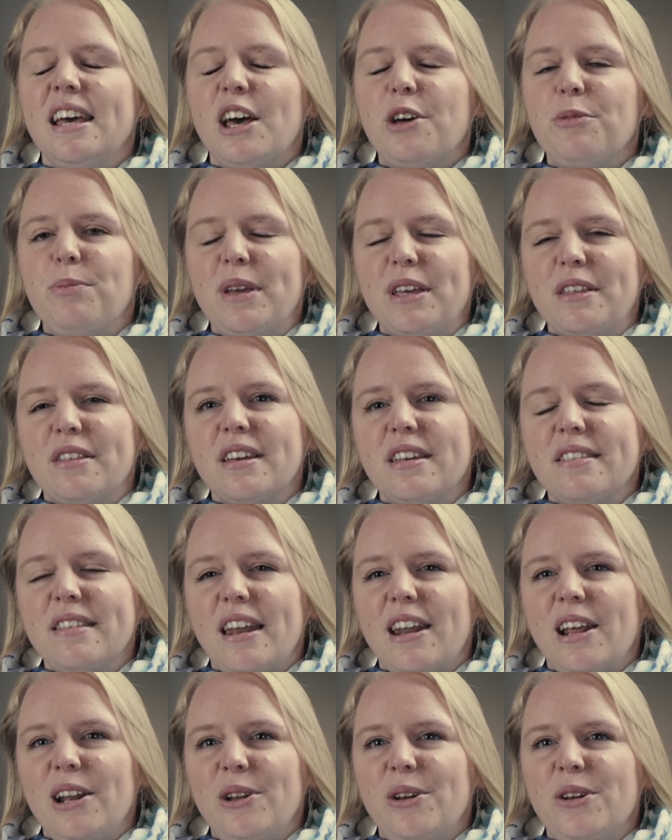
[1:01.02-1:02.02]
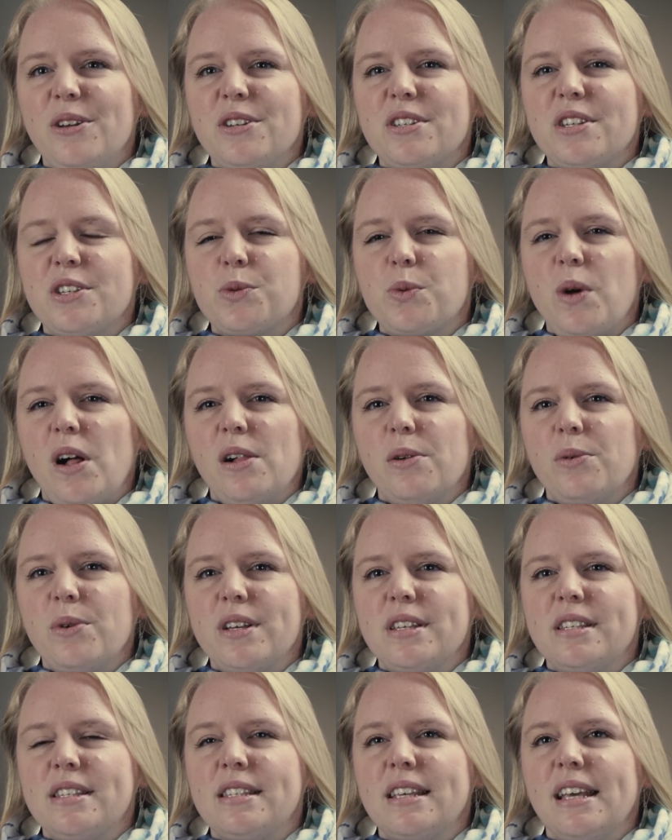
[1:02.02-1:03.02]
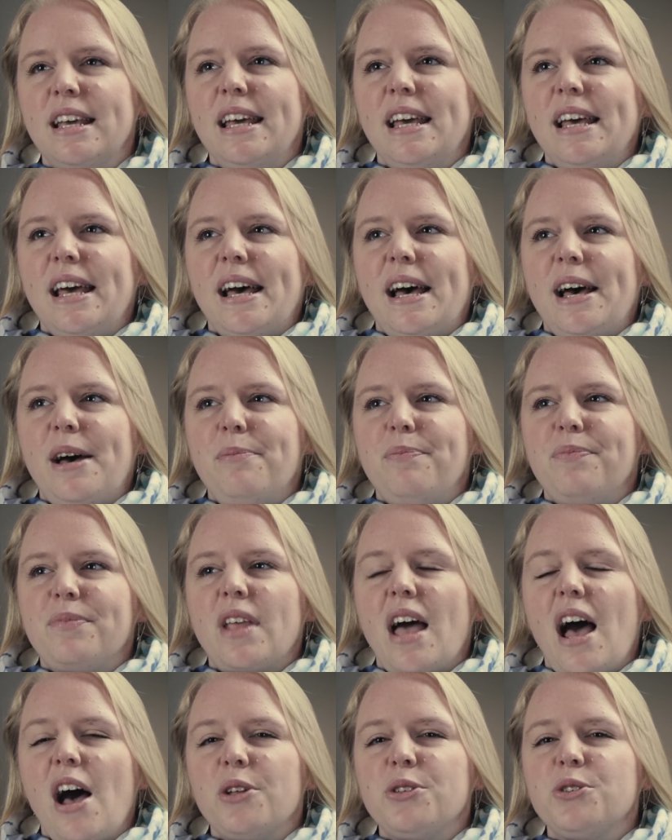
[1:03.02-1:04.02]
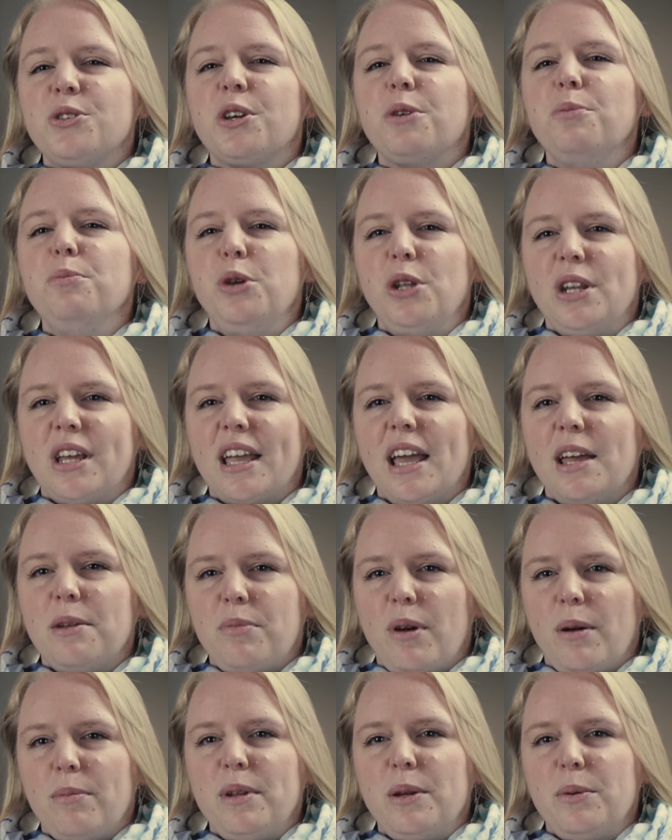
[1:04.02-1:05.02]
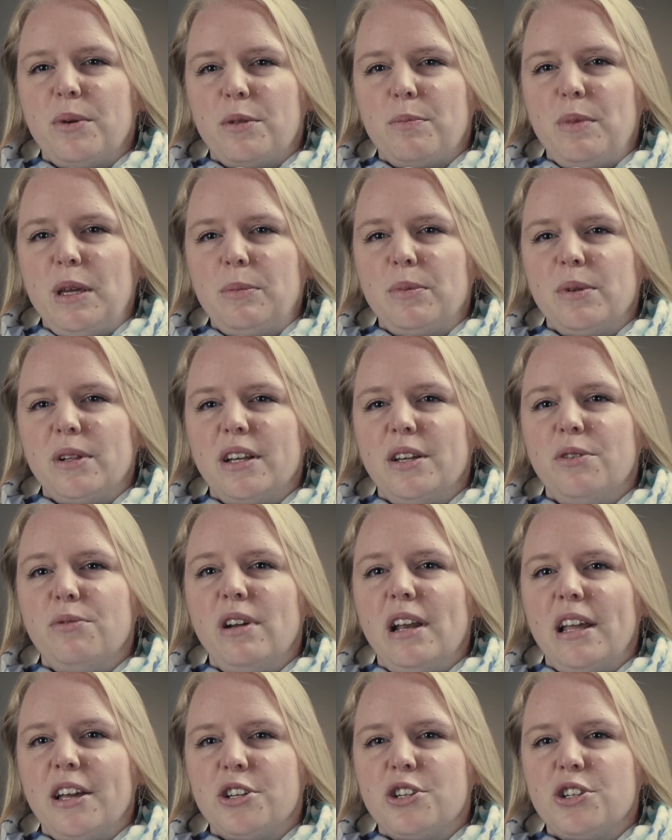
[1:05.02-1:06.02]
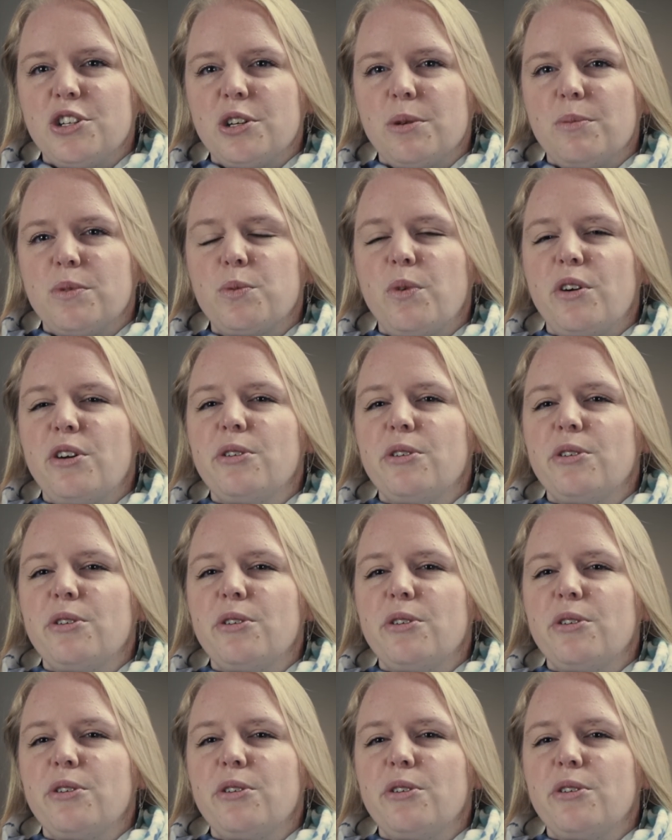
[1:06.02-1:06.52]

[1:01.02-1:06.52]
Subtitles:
A big thing that I learned as well was how to communicate properly with people in relationships,